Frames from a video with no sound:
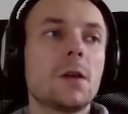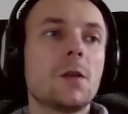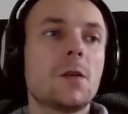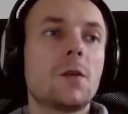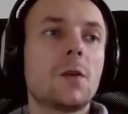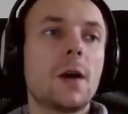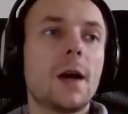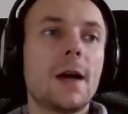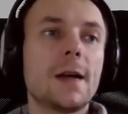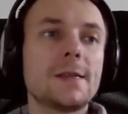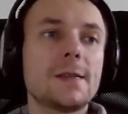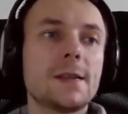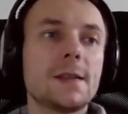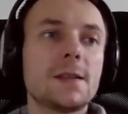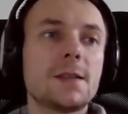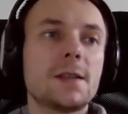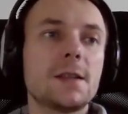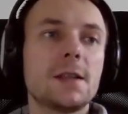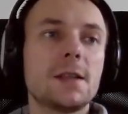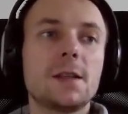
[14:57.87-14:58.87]
or
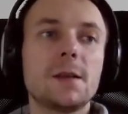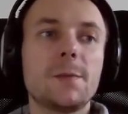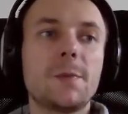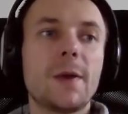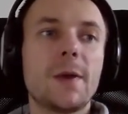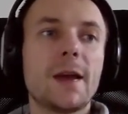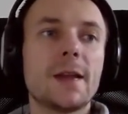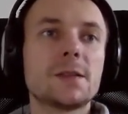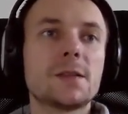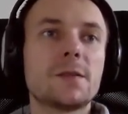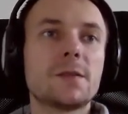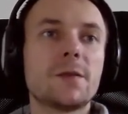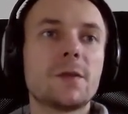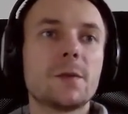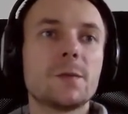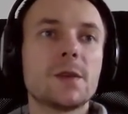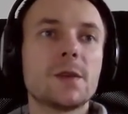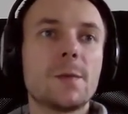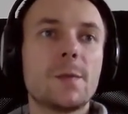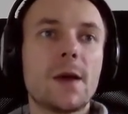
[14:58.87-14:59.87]
others. It depends
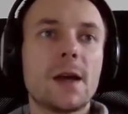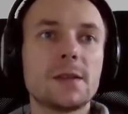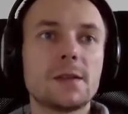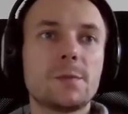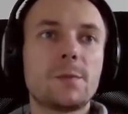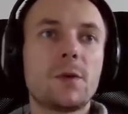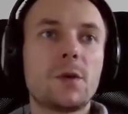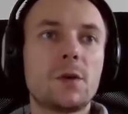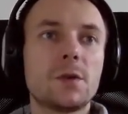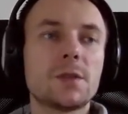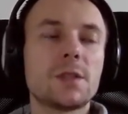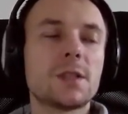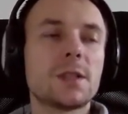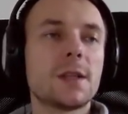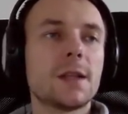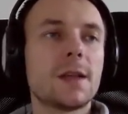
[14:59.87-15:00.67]
from the motherboard.